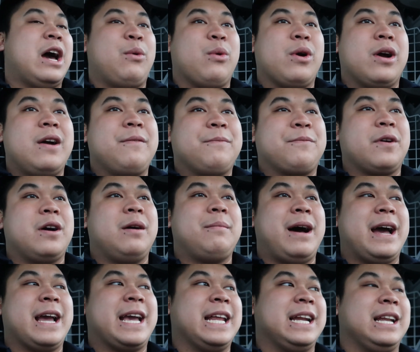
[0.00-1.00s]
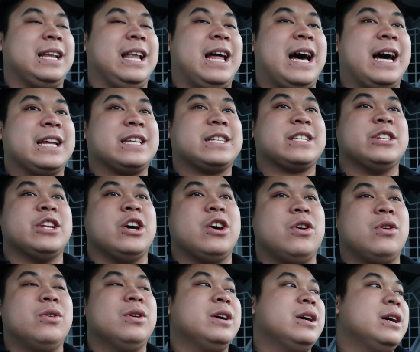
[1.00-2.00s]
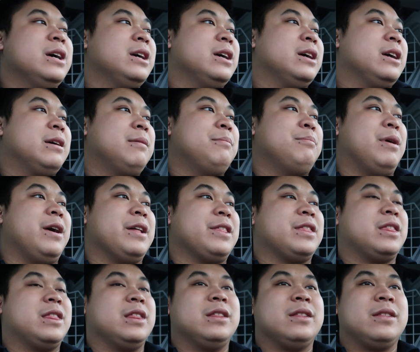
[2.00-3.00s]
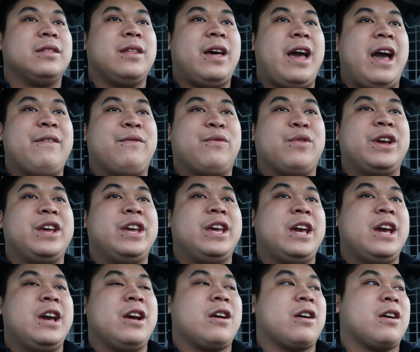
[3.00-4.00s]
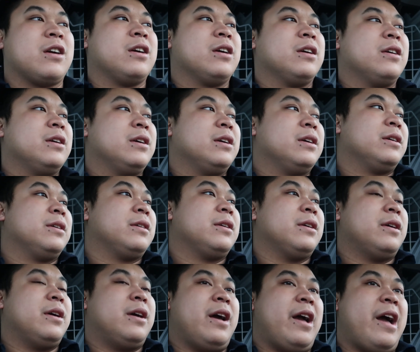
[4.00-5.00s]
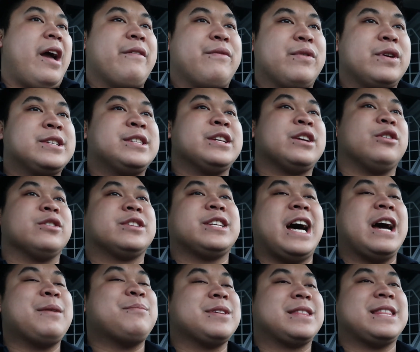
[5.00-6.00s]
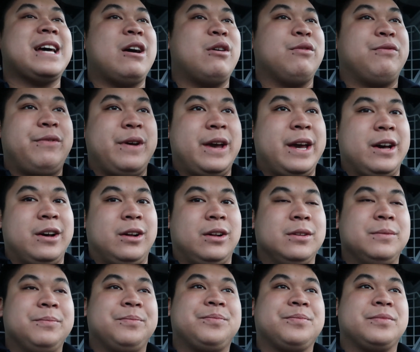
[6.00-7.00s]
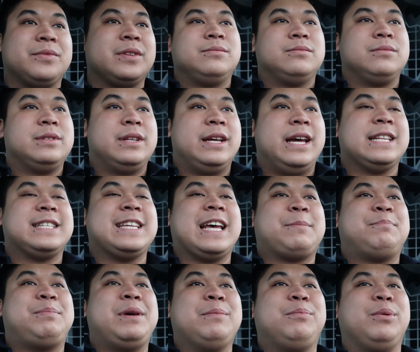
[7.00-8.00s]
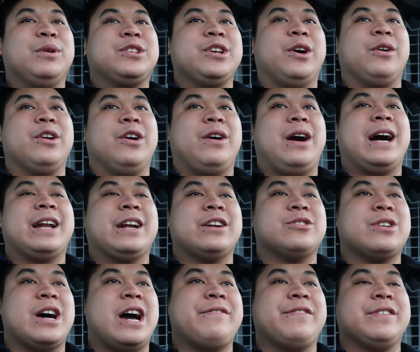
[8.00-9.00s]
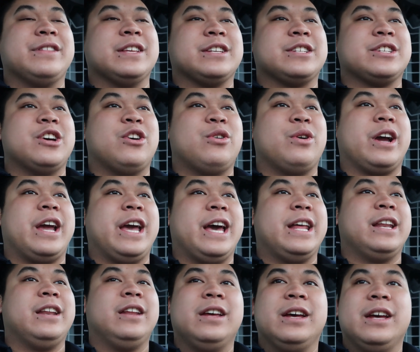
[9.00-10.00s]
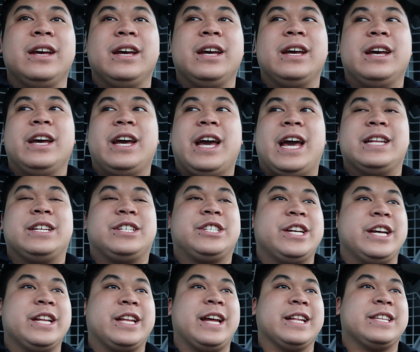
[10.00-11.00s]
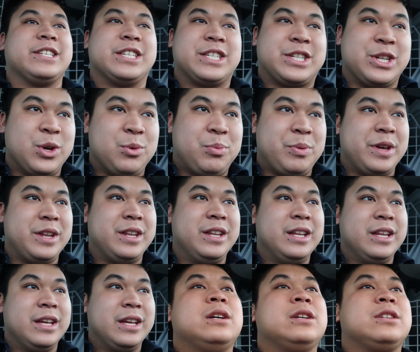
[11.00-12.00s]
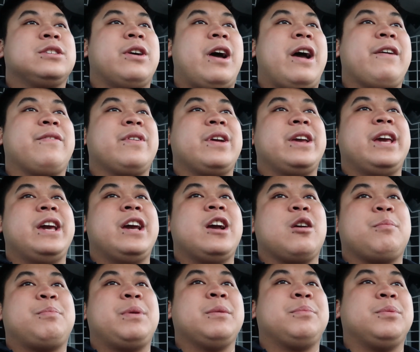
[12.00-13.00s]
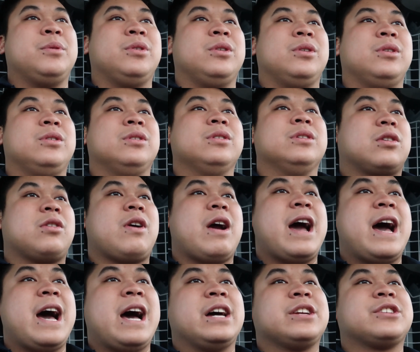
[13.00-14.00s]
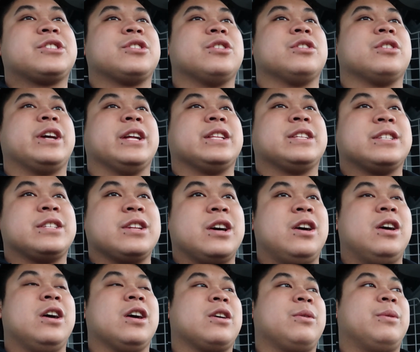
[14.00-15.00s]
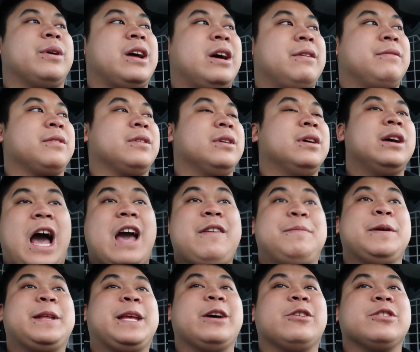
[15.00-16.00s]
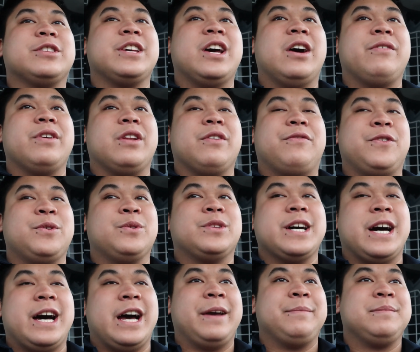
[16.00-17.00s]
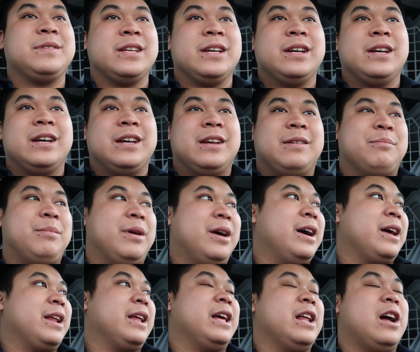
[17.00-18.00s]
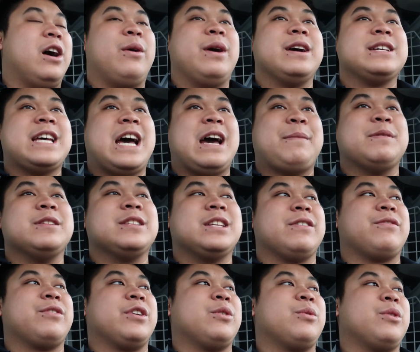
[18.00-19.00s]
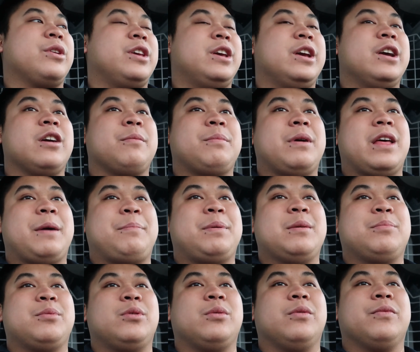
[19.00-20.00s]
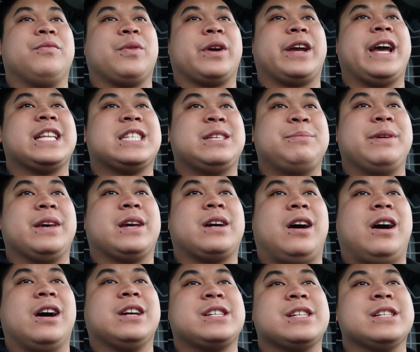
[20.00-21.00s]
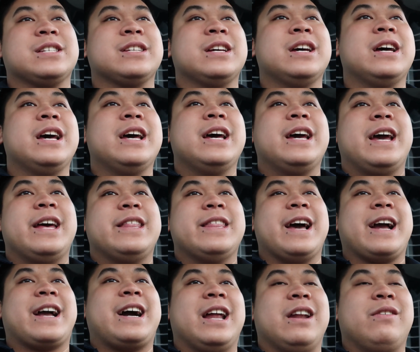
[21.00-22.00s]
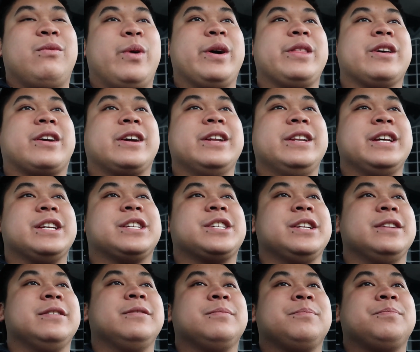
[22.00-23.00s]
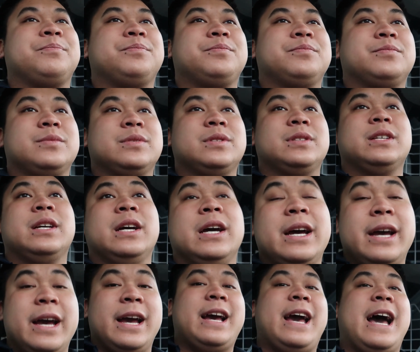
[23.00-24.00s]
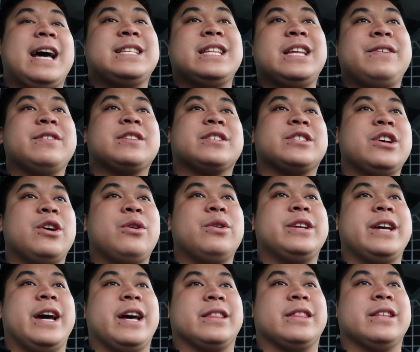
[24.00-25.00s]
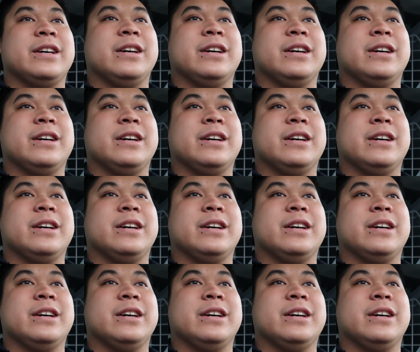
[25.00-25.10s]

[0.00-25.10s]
Now where I'm from, I get a lot of snow, but every year, every single time without fail, it's like people don't know how to drive in the snow again and shit gets stupid. So every year people crash or get stuck or whatever. I've been guilty of it a few times, but it always happens every year that people forget to be cautious in that kind of weather condition. It hasn't even snowed yet.